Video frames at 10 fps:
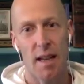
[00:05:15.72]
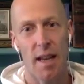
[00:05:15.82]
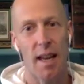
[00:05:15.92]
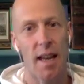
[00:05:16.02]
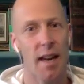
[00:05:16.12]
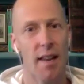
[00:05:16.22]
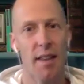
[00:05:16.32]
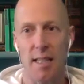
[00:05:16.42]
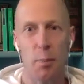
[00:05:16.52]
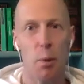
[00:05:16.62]
And I
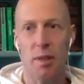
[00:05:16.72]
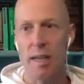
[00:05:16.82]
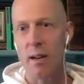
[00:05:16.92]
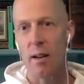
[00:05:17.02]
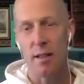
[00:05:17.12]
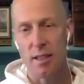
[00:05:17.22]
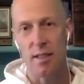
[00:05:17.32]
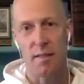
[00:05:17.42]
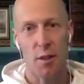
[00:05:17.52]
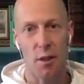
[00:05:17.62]
think sports
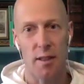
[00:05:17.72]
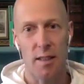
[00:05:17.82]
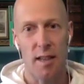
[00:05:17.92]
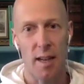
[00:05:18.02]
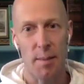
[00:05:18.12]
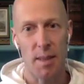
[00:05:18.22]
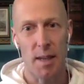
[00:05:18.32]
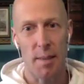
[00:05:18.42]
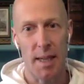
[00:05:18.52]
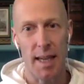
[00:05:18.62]
psychologists have shown this time and
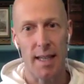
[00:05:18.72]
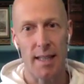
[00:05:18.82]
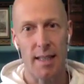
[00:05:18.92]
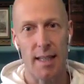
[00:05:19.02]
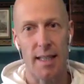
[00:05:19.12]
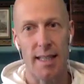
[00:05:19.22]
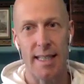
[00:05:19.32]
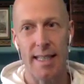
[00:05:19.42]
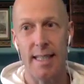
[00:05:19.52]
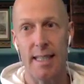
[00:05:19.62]
time again, is that it
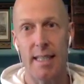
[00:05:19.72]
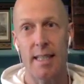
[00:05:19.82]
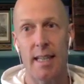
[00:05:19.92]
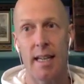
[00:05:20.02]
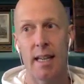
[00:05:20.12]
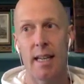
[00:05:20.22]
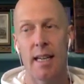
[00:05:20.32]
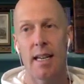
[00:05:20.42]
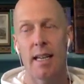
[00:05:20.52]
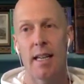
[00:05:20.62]
is
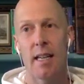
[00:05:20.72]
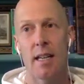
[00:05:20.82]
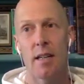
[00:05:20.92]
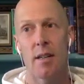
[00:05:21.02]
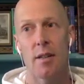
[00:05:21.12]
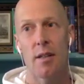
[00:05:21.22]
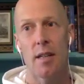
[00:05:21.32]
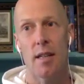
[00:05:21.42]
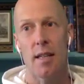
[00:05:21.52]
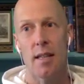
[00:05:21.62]

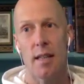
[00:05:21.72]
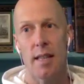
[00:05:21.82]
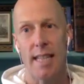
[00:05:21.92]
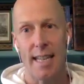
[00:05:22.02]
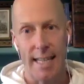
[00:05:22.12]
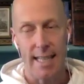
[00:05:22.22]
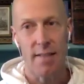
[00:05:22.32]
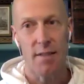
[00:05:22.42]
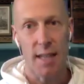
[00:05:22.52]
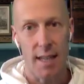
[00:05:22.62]
the elite
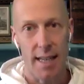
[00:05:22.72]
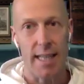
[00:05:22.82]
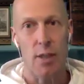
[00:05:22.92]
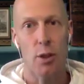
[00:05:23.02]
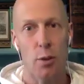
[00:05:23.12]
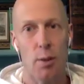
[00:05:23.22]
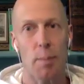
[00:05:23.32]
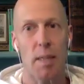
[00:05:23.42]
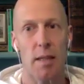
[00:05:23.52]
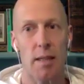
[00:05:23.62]
of the elite do it
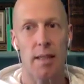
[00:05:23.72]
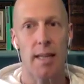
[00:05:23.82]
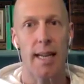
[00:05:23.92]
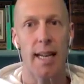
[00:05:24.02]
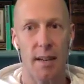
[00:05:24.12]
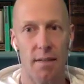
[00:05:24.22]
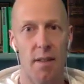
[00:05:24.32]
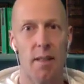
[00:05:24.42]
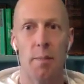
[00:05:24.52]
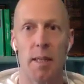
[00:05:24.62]
because they love
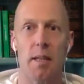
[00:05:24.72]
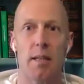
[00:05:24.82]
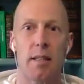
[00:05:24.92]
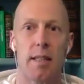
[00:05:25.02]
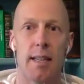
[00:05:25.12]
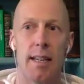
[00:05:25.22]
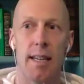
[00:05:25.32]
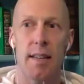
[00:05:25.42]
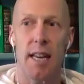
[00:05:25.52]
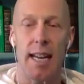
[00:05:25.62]
it, because
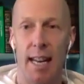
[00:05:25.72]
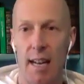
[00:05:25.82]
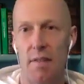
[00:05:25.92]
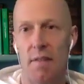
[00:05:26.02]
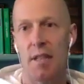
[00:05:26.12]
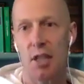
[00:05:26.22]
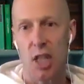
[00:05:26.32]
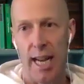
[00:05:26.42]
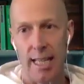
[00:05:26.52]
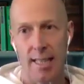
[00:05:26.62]
they love the
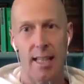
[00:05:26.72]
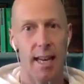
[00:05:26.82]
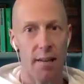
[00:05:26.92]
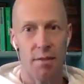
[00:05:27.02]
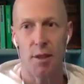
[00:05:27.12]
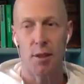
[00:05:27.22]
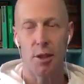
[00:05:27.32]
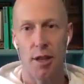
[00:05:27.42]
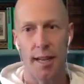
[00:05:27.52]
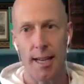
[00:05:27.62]
chase, they love the
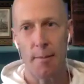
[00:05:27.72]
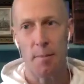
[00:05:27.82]
journey.